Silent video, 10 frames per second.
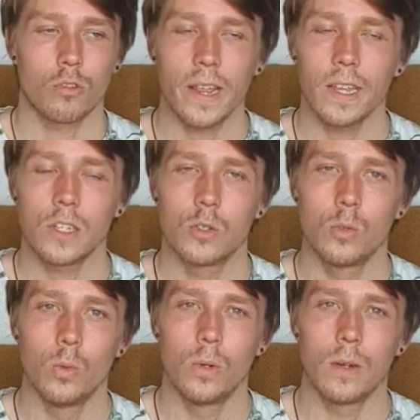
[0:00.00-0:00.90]
trying
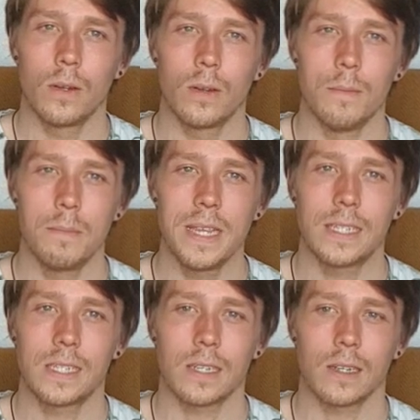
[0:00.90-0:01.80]
to
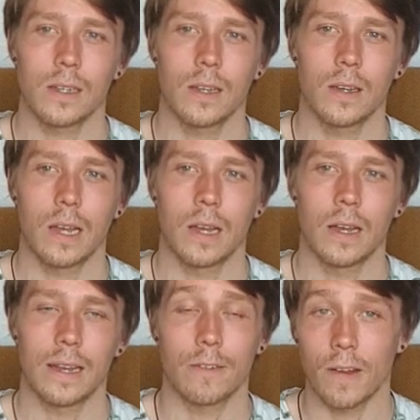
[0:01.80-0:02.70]
meet
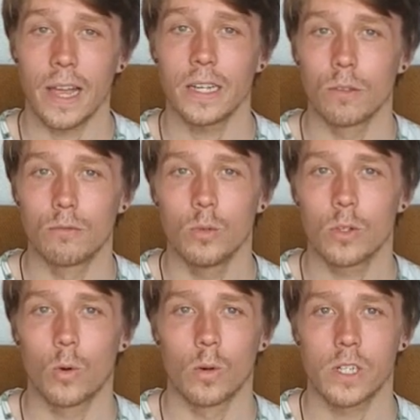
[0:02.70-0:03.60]
and find the
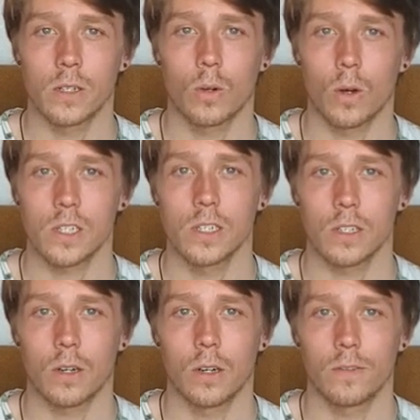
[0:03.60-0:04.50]
root
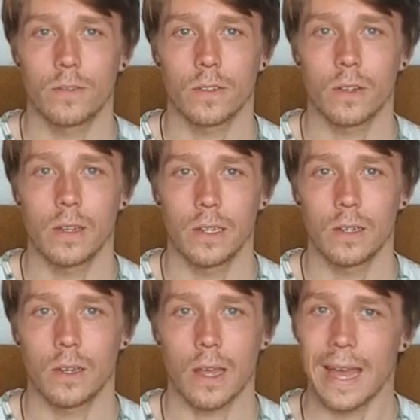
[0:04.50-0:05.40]
causes of
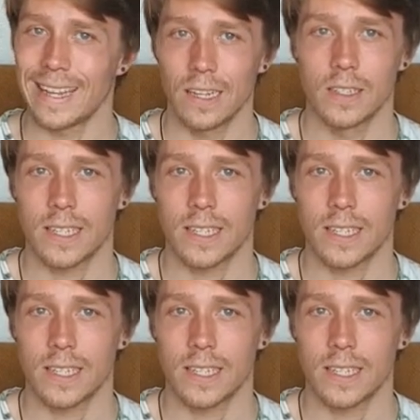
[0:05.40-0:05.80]
any